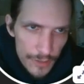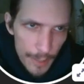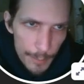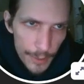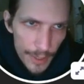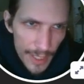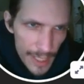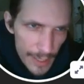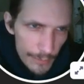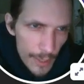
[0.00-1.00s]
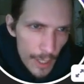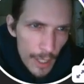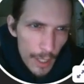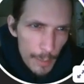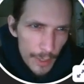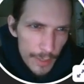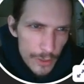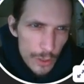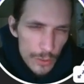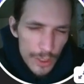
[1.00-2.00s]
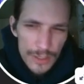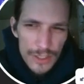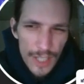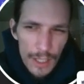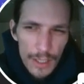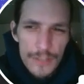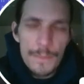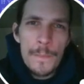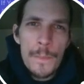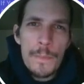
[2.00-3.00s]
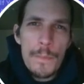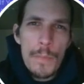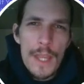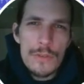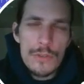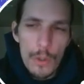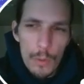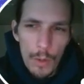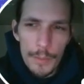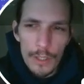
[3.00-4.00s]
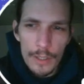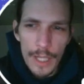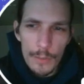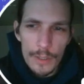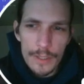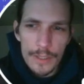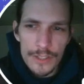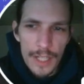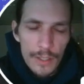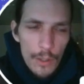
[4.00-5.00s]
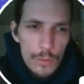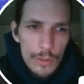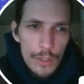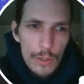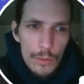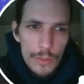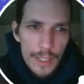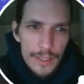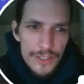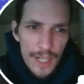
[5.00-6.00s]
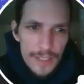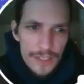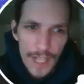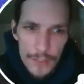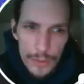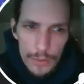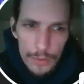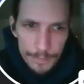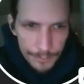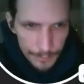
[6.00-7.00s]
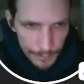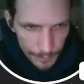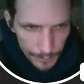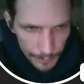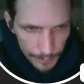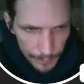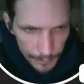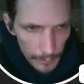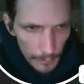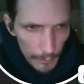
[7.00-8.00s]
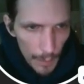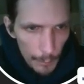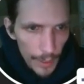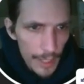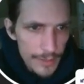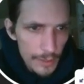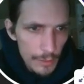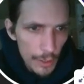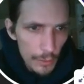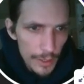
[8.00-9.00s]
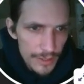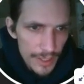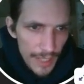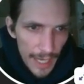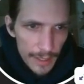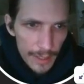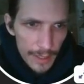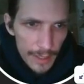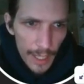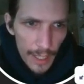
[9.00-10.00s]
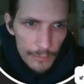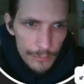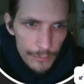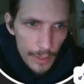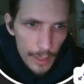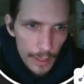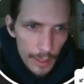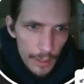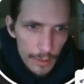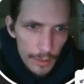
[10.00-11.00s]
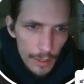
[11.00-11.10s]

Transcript: I believe. I believe it's Tuesdays and Saturdays. Don't quote me on that one because I don't know the exact schedule. But I do know that today they did have a